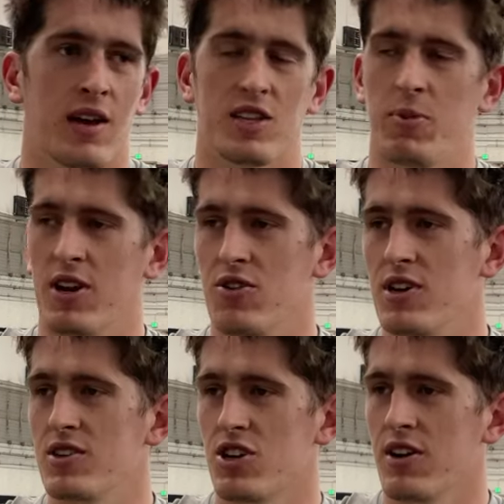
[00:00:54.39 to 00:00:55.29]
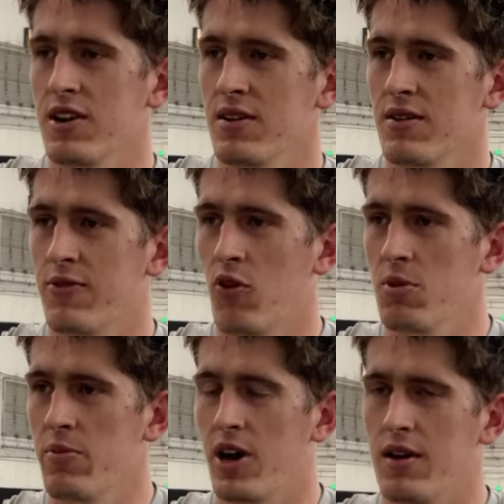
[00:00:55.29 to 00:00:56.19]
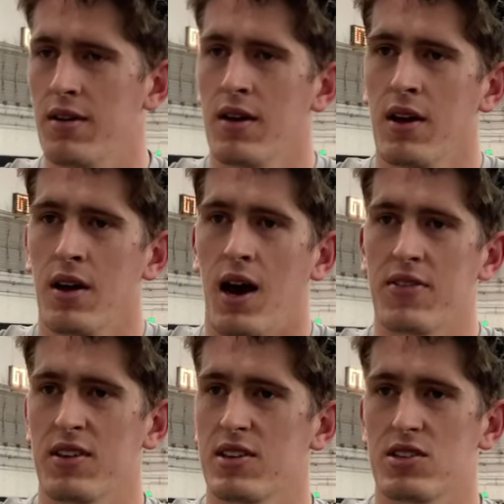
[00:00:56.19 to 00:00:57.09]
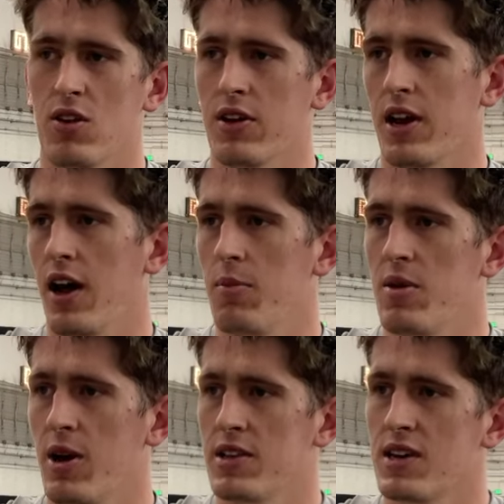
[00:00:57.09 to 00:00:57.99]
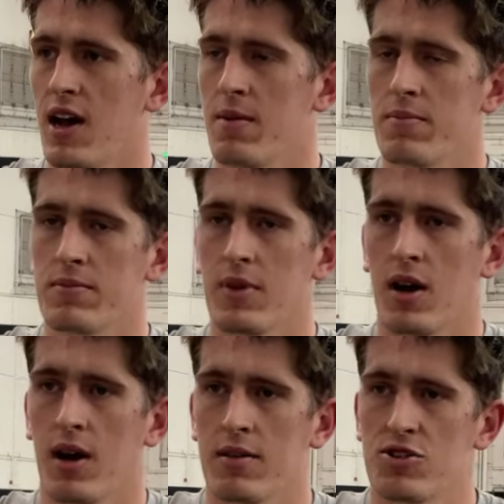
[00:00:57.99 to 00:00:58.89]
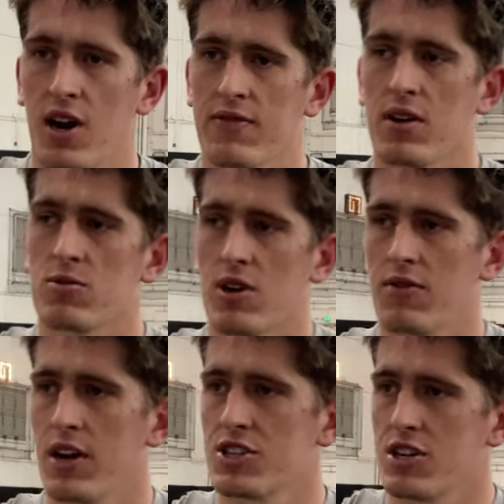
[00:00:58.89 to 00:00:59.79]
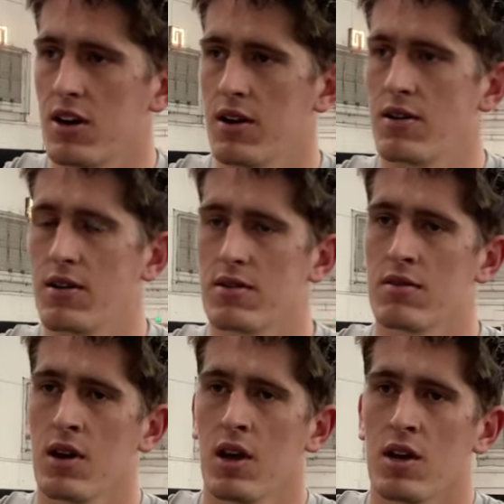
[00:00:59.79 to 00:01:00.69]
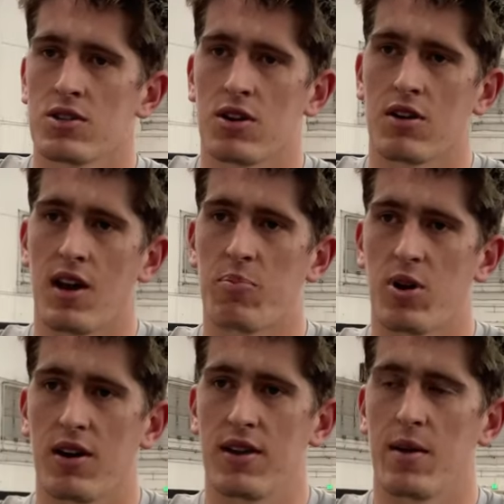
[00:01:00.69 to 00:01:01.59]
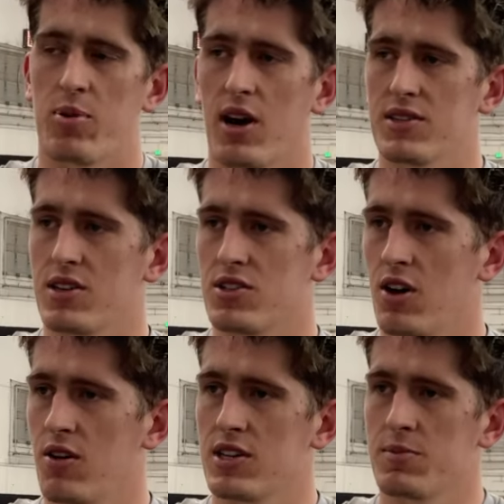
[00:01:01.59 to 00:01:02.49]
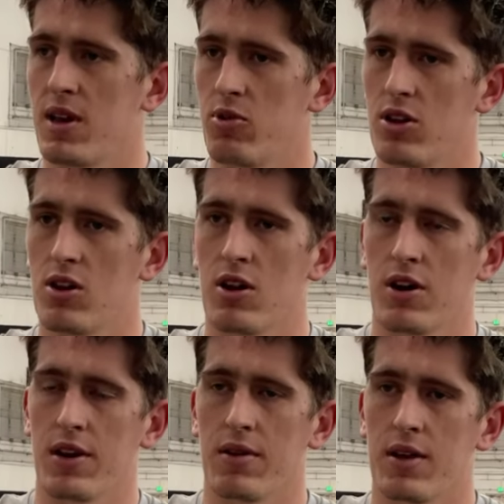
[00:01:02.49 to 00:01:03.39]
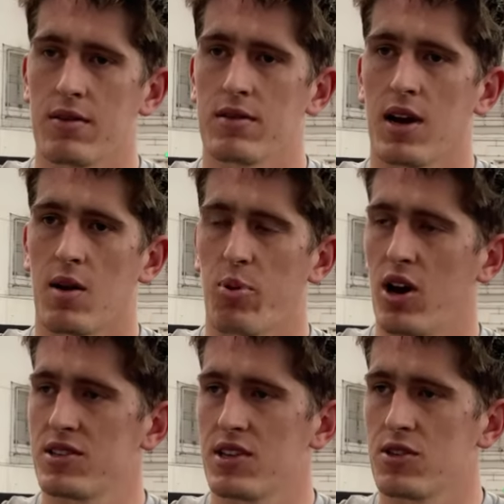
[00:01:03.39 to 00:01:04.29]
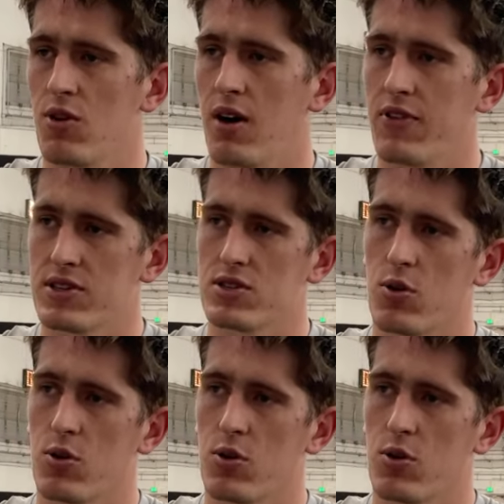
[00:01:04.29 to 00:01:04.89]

it's been a unique journey for me, but I think this is only going to help me by the time the draft comes around next year and starting out that process, you know, because I'm able to learn and kind of process new offenses